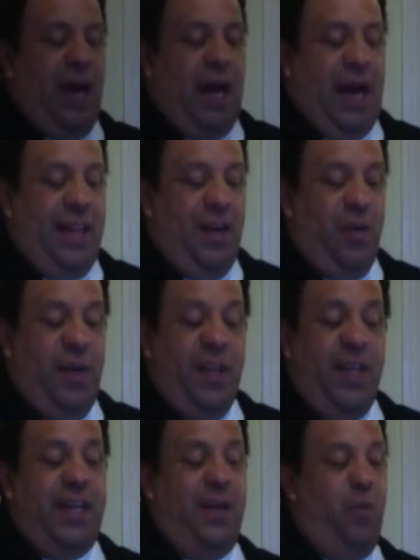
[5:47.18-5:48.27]
I think one thing
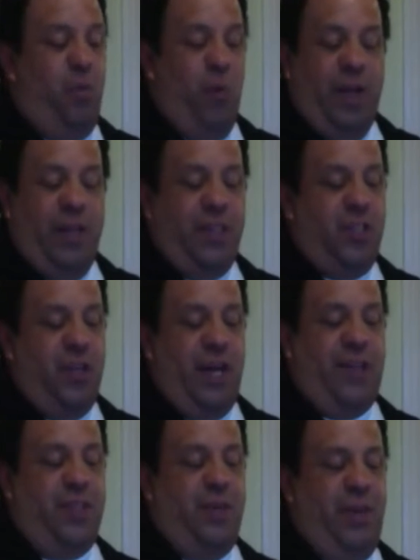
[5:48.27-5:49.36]
that really stood
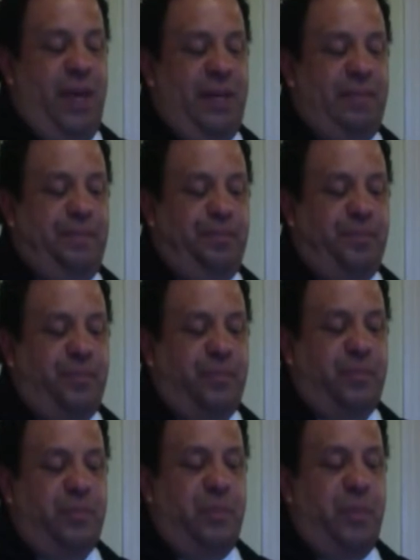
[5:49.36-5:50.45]
out to me
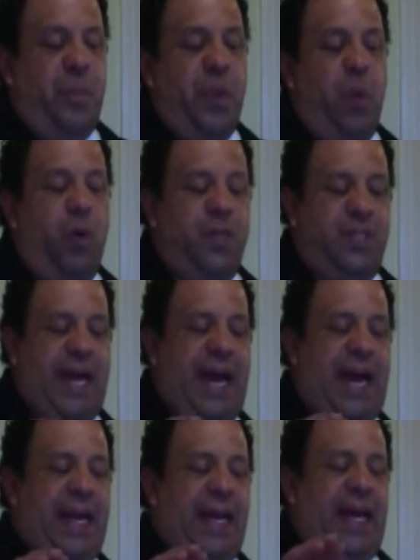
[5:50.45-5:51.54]
was
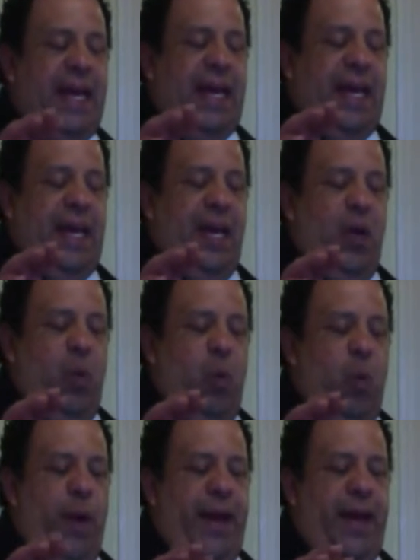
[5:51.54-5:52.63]
that
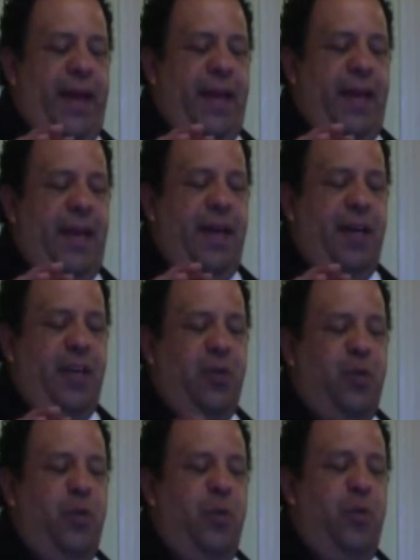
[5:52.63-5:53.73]
when
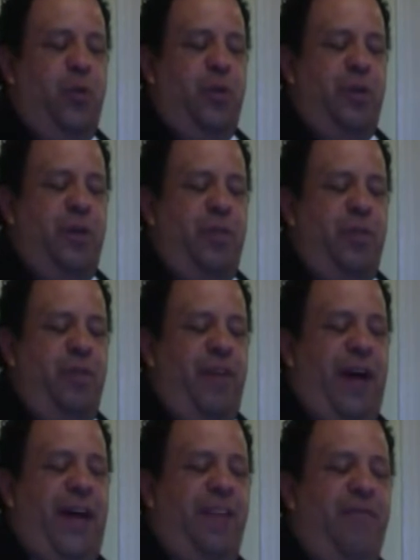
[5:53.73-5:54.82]
you
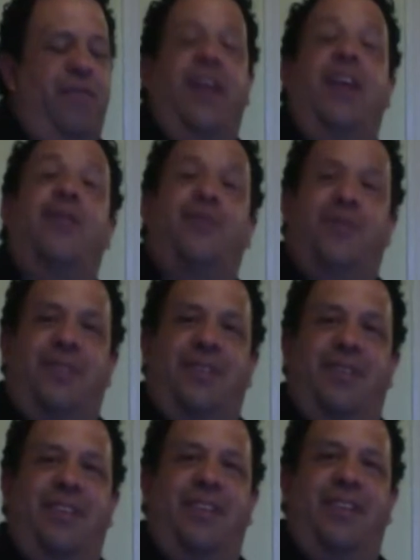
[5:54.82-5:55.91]
provided videos,
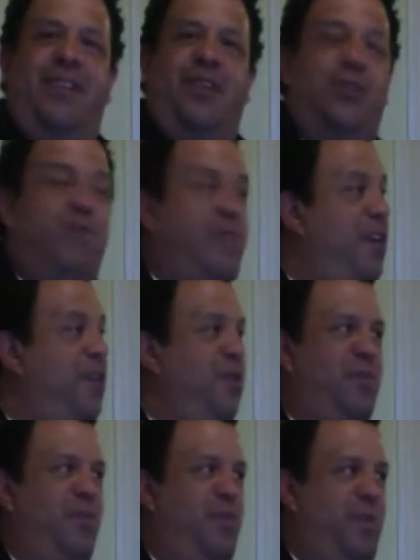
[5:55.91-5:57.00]
those
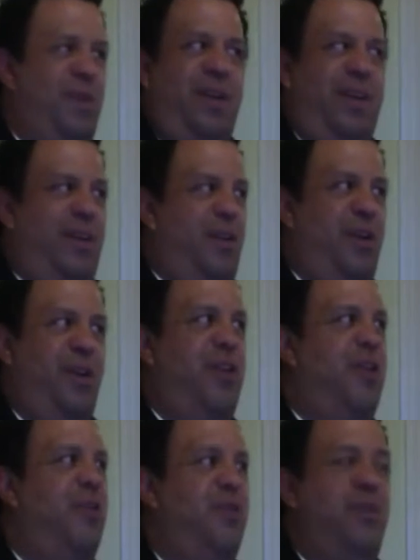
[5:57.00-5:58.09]
videos are
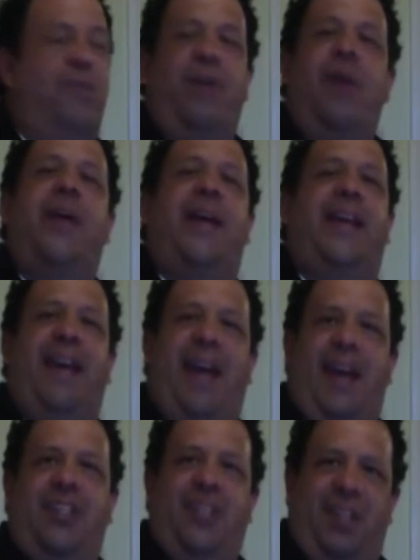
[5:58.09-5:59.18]
huge. They're very
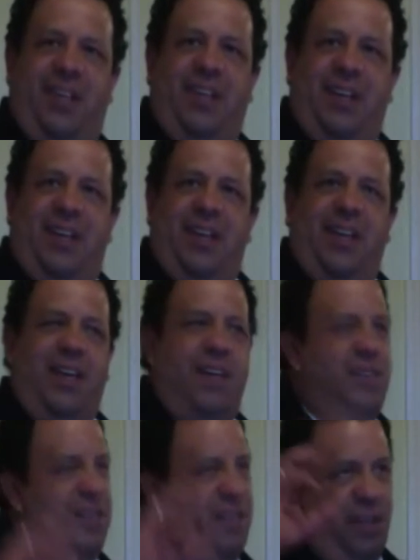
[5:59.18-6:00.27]
engaging.
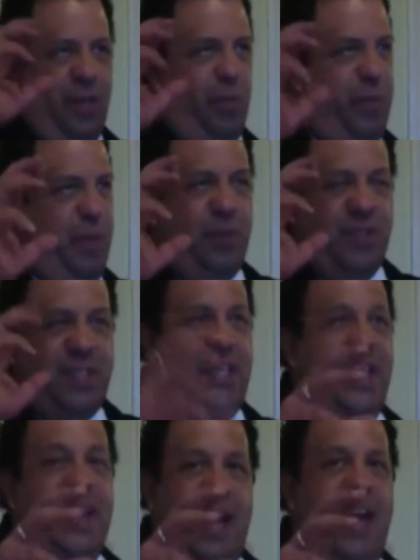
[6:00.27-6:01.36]
Kids, people
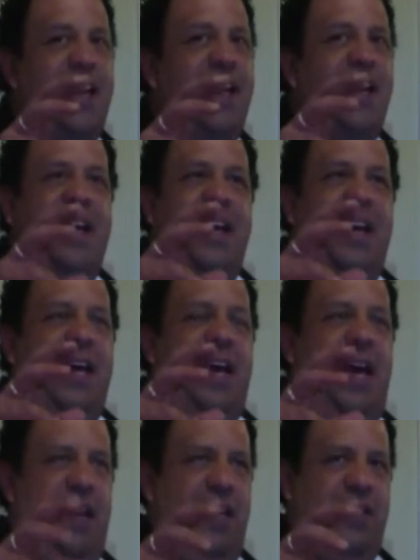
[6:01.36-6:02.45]
see that,
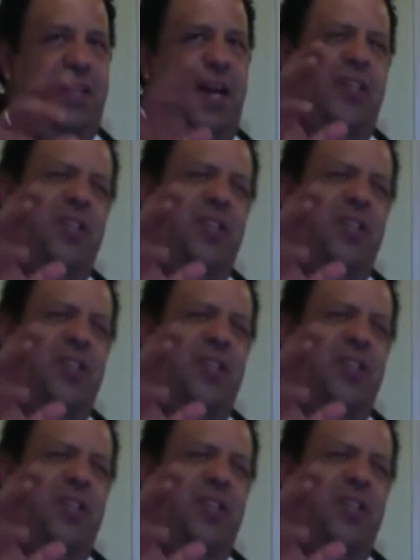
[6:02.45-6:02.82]
and it's not